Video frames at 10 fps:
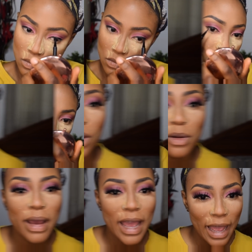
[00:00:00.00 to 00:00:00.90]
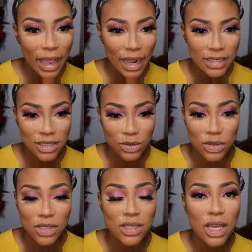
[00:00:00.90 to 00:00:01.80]
Putting on my eyelashes
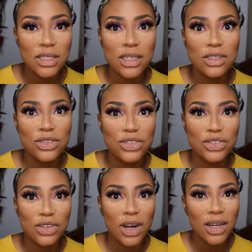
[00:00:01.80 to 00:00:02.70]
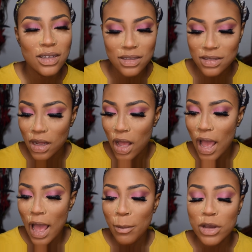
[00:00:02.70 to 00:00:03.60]
was such a struggle.
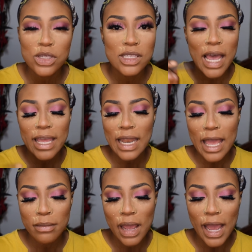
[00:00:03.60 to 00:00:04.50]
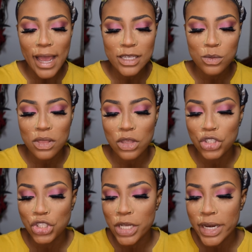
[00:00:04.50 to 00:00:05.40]
I'm going to tightline my eyes with the
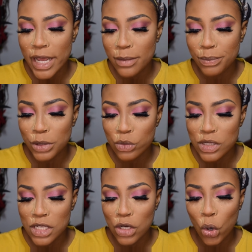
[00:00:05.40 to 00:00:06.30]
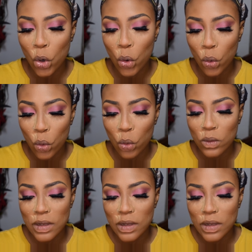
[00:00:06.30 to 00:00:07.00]
Shaded Beauty Kohl